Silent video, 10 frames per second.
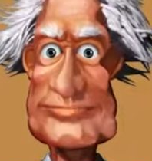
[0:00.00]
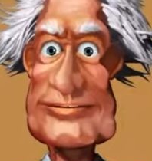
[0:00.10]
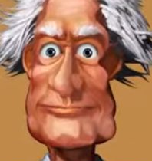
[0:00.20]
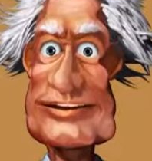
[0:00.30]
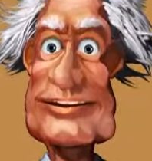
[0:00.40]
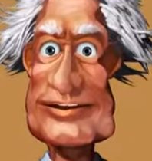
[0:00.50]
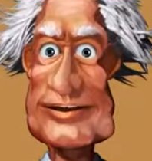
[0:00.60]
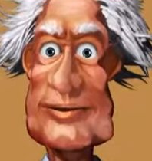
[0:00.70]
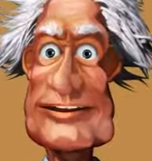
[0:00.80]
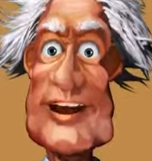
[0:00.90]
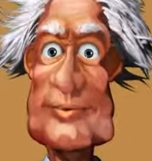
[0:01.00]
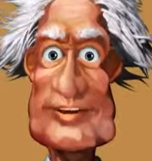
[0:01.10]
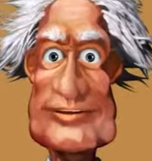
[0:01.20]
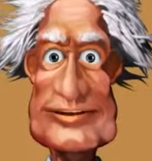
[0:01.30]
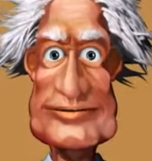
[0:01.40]
Appeal to
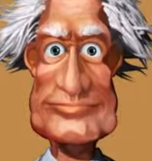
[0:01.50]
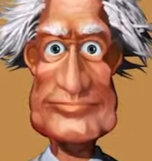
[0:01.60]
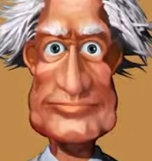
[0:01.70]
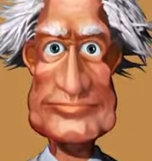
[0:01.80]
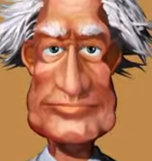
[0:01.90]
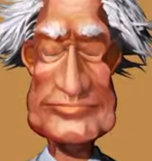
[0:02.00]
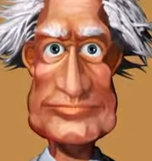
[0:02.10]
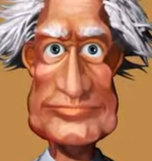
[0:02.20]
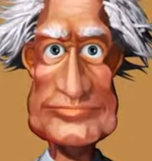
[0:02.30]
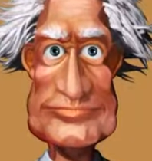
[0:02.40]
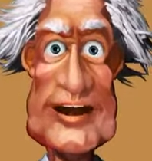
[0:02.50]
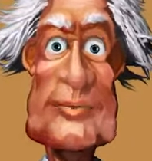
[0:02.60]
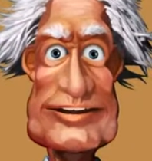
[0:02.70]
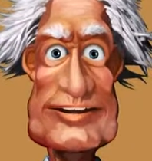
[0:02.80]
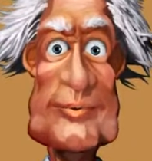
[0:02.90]
emotion.
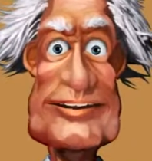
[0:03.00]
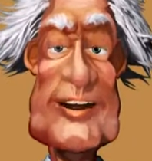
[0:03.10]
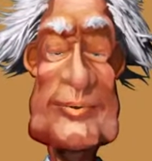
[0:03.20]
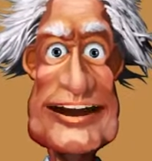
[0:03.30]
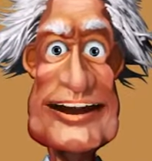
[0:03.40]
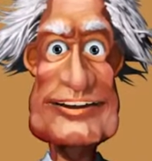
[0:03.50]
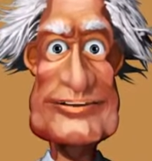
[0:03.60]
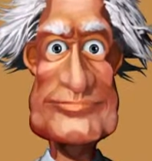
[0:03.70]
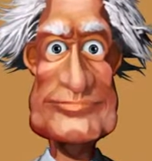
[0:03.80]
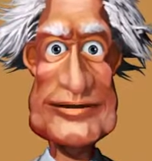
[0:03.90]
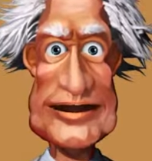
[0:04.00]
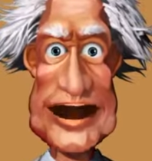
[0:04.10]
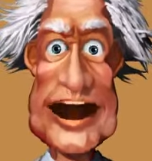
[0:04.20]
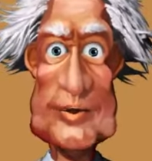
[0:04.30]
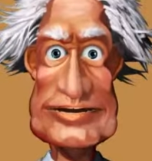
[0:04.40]
Also known as
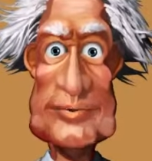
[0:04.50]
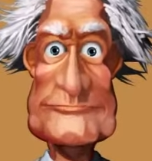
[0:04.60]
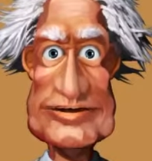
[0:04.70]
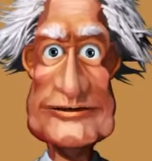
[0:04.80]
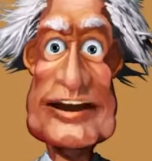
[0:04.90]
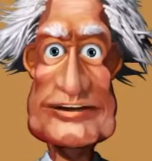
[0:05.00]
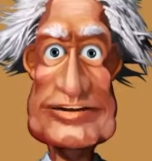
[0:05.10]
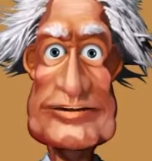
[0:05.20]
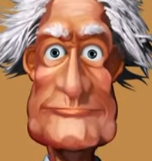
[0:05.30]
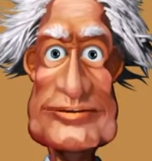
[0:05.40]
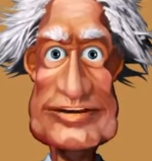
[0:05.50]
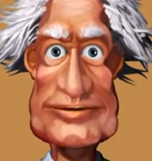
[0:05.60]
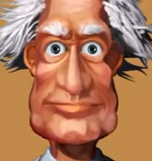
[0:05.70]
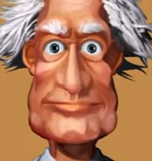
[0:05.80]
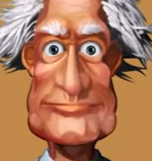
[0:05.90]
argument by
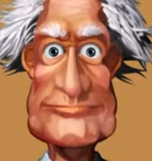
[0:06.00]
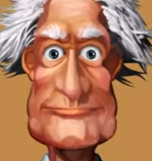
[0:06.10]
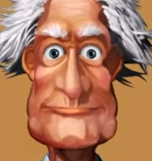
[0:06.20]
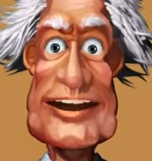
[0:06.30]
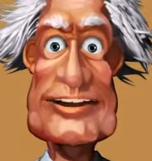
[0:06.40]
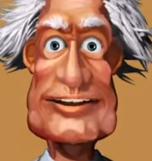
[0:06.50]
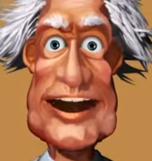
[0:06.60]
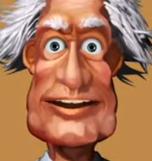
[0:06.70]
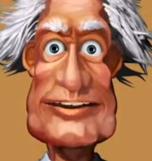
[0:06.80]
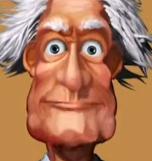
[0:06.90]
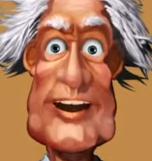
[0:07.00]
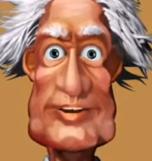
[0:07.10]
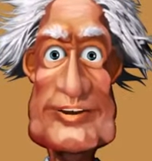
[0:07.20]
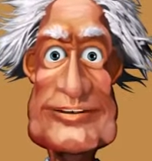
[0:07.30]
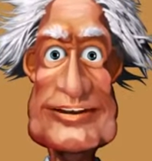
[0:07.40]
vehemence, playing on
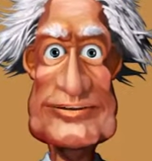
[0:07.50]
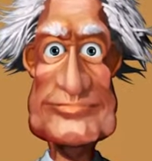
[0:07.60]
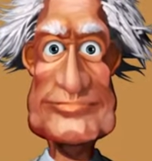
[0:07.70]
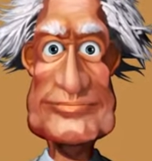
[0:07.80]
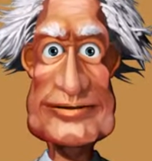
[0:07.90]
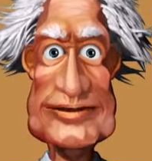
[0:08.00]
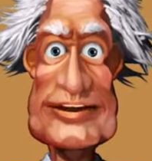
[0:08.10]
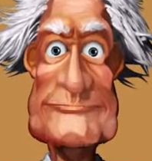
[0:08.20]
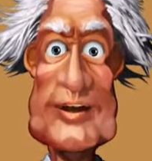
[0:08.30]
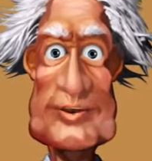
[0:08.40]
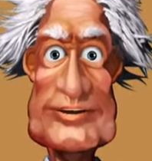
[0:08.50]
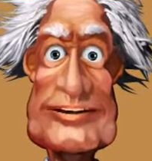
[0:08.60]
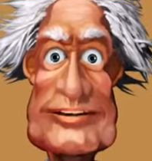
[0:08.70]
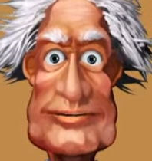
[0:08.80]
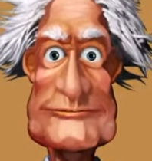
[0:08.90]
emotions,
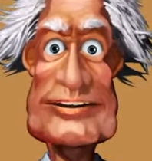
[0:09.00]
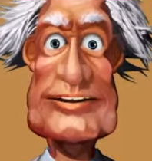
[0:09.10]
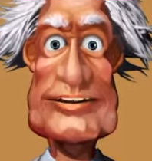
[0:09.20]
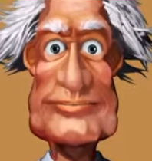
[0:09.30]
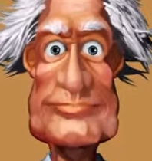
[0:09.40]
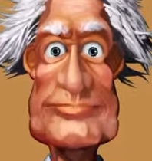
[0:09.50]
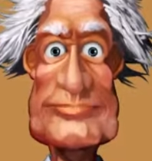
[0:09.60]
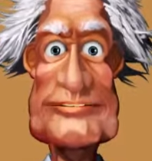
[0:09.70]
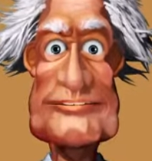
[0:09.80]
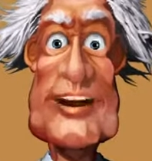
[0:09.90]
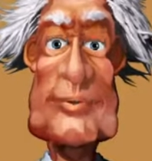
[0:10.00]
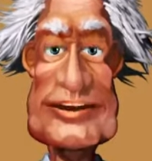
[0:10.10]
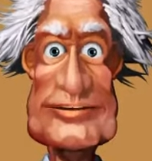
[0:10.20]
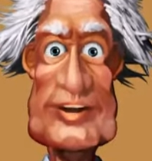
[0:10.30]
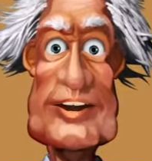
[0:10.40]
emotional appeal, for
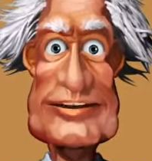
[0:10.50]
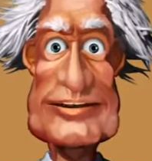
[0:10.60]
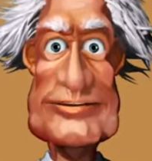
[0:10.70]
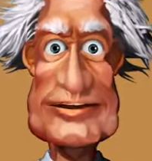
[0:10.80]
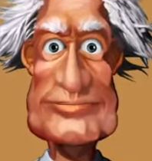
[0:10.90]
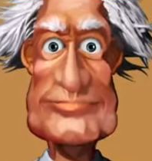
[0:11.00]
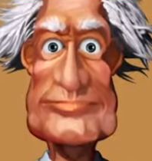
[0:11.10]
the children.